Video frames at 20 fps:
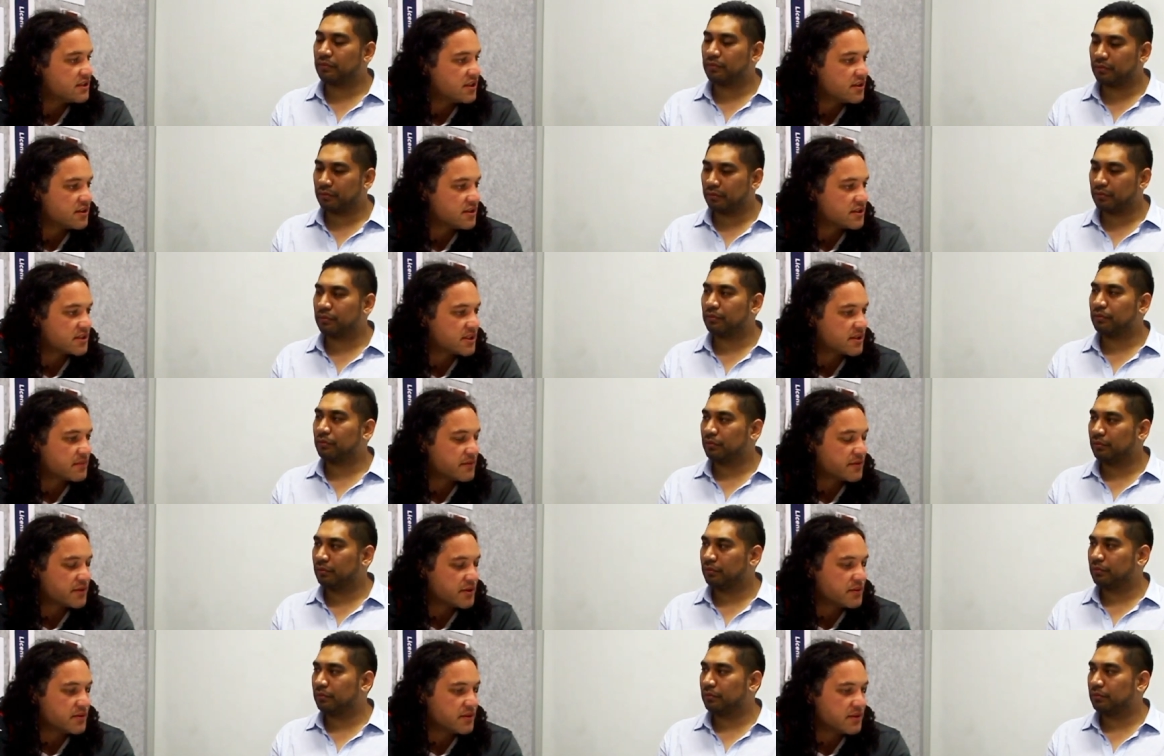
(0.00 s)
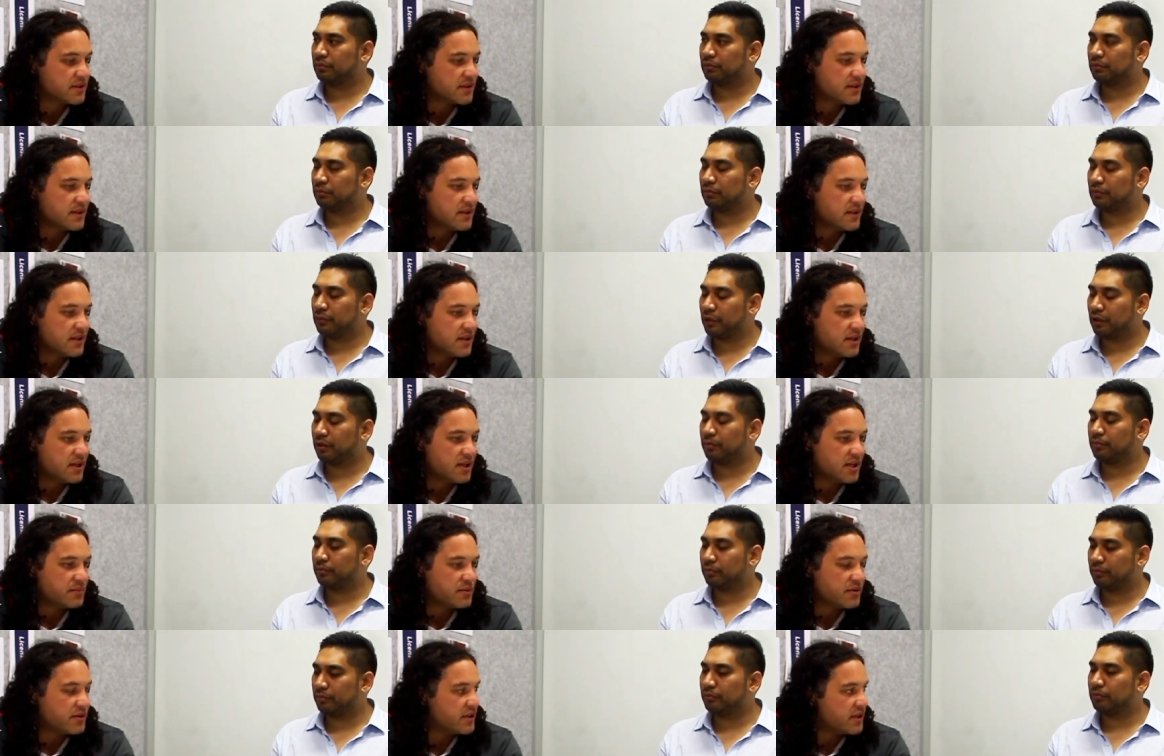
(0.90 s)
Speaker 1: these young guys come through and,
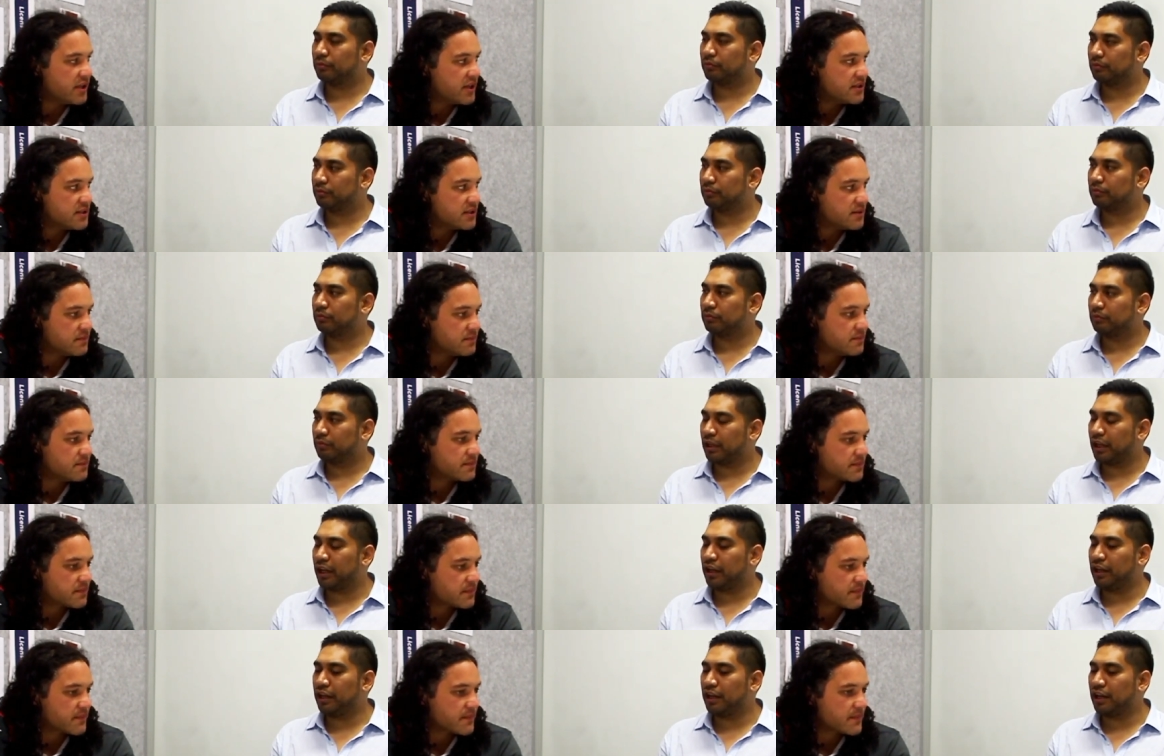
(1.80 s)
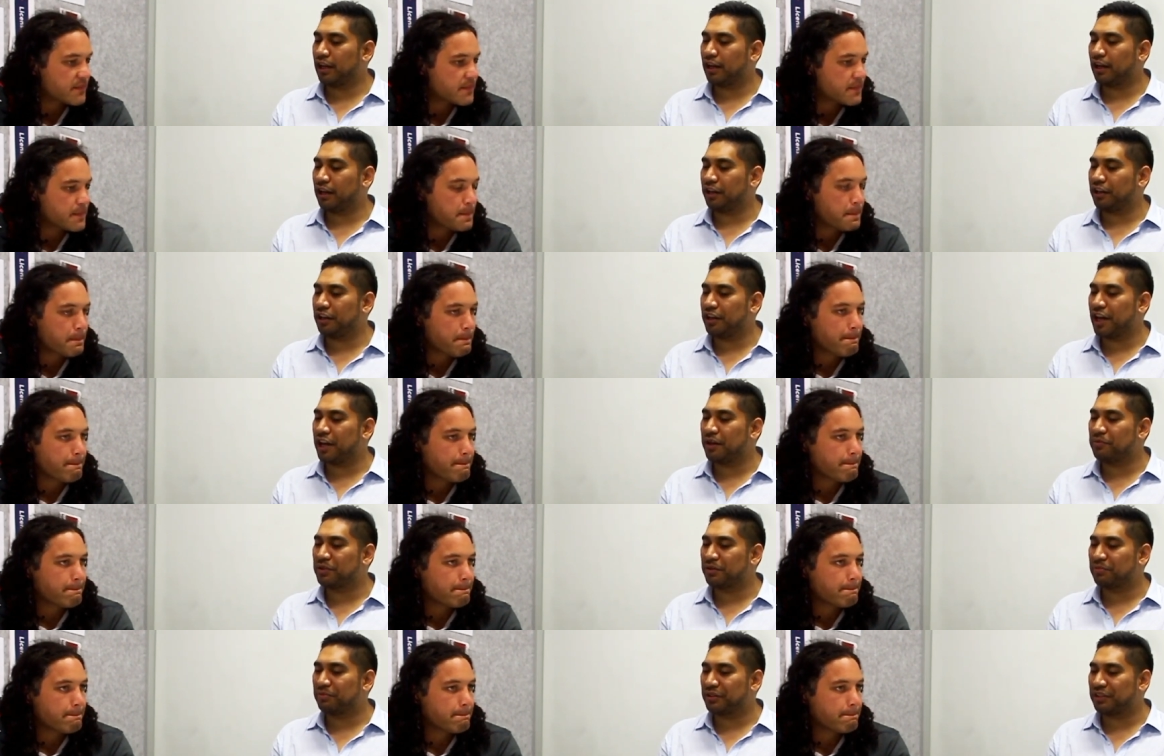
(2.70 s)
and put their hands up.
Speaker 2: Any uh, any
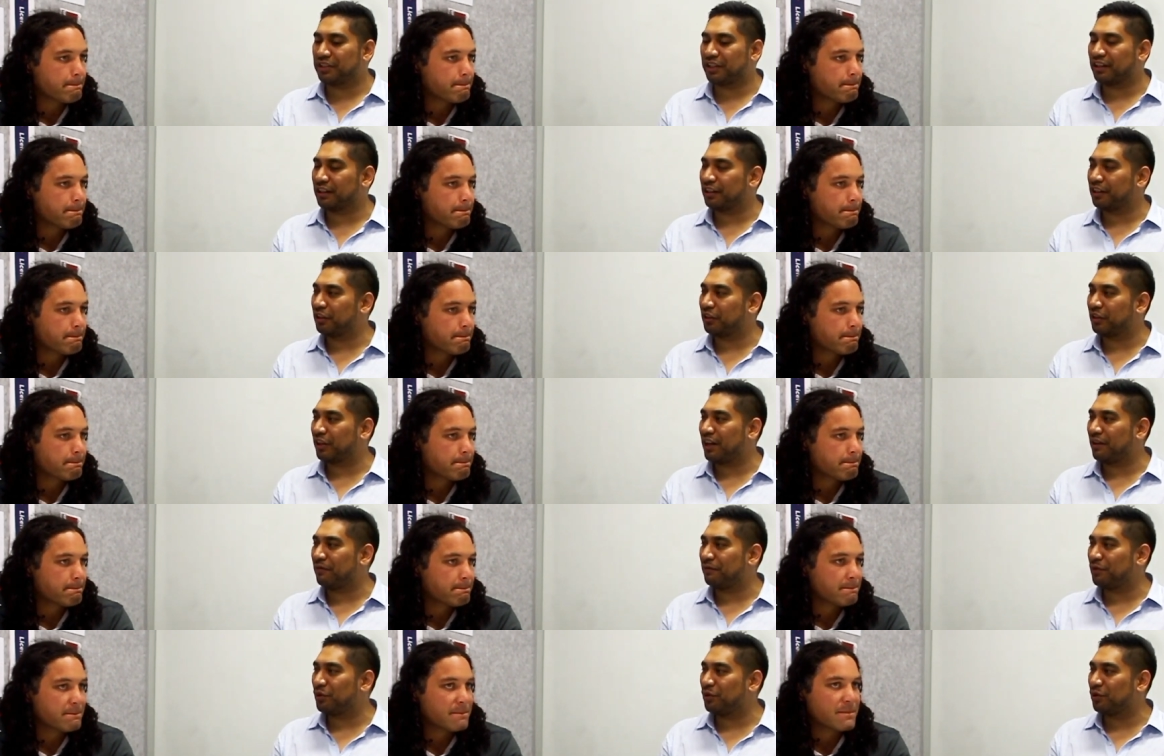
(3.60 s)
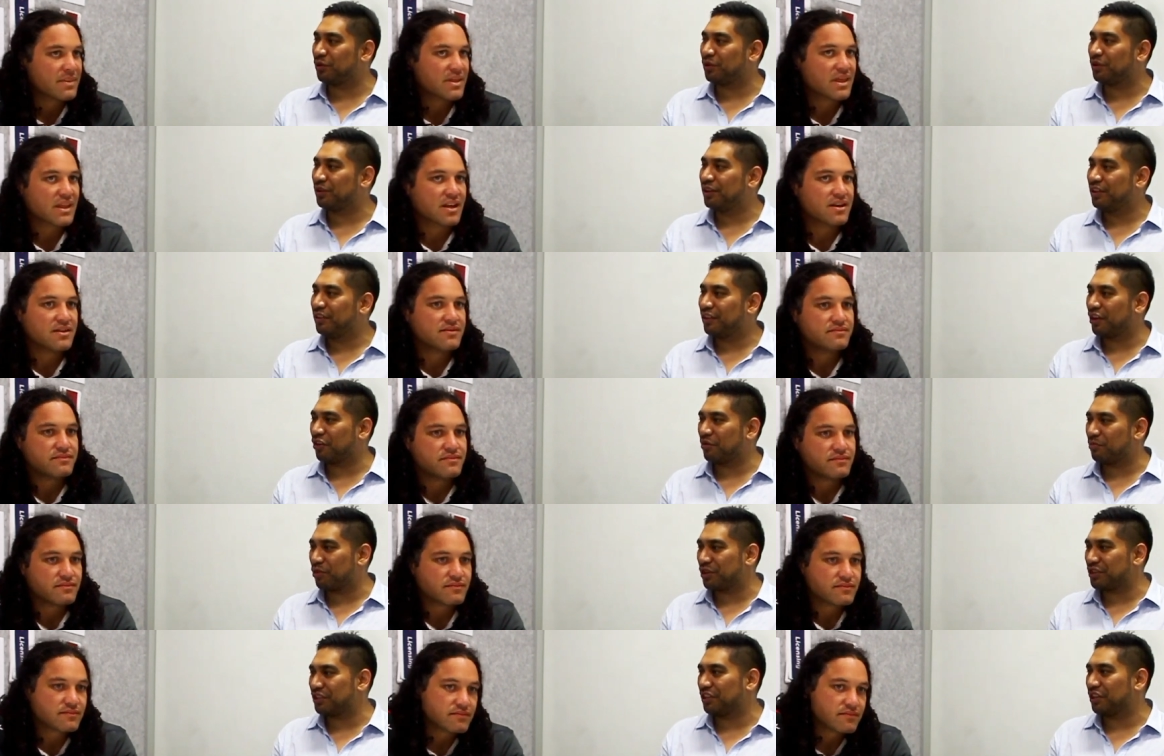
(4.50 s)
names in particular to look out for, or that
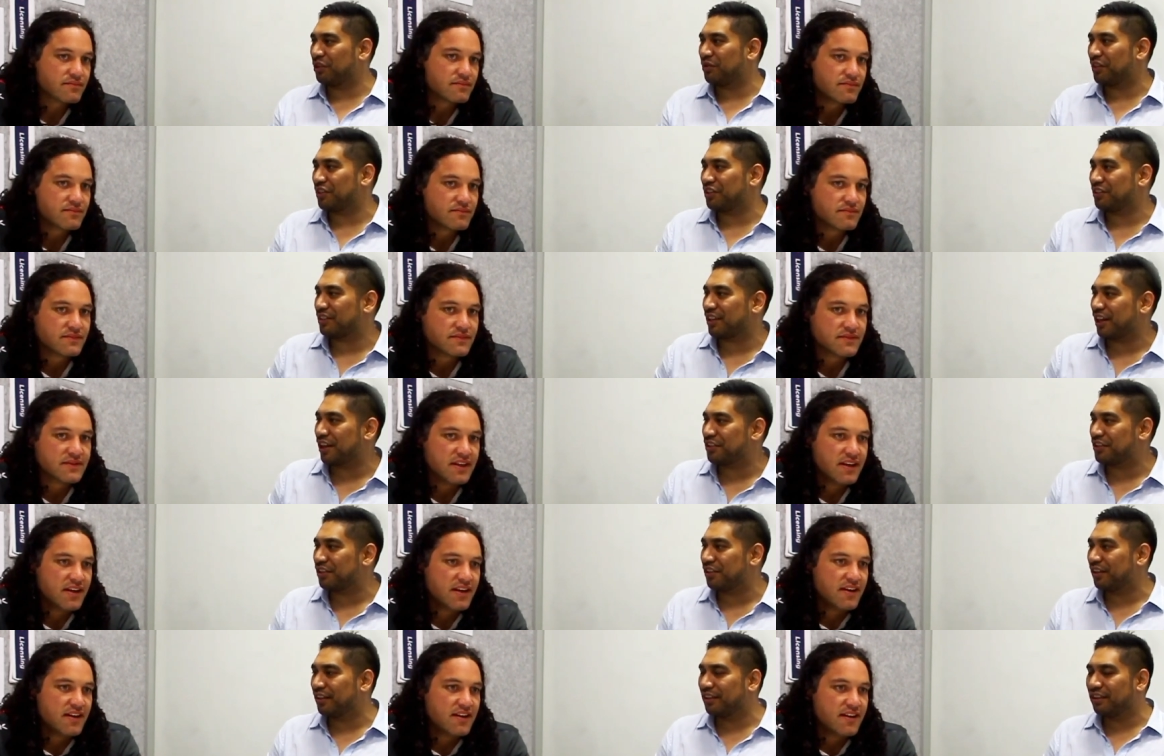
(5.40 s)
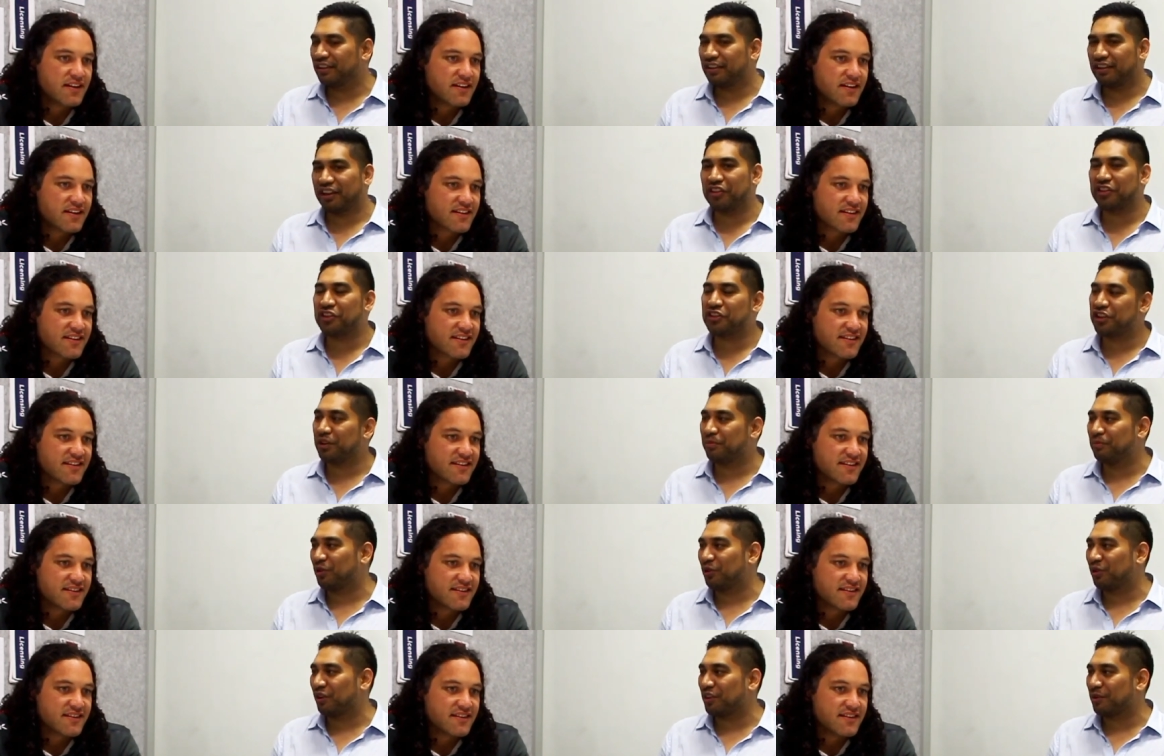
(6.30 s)
are impressing you at this stage in the in the
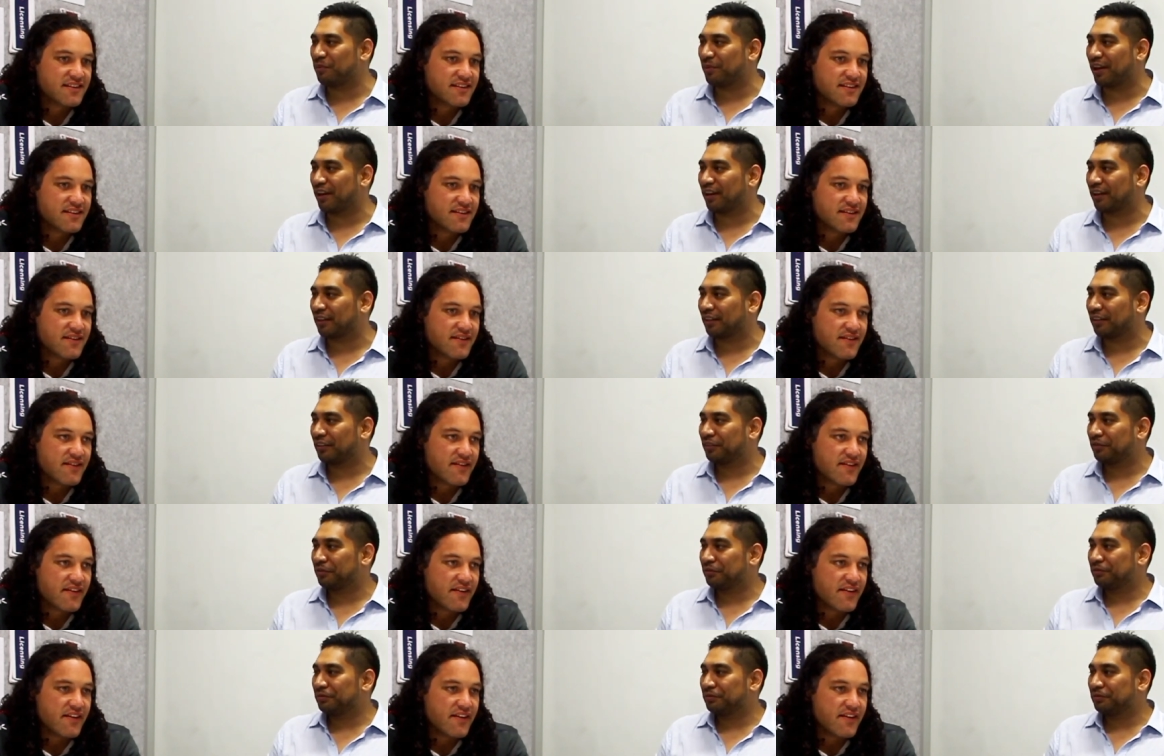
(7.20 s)
gym or on the paddock?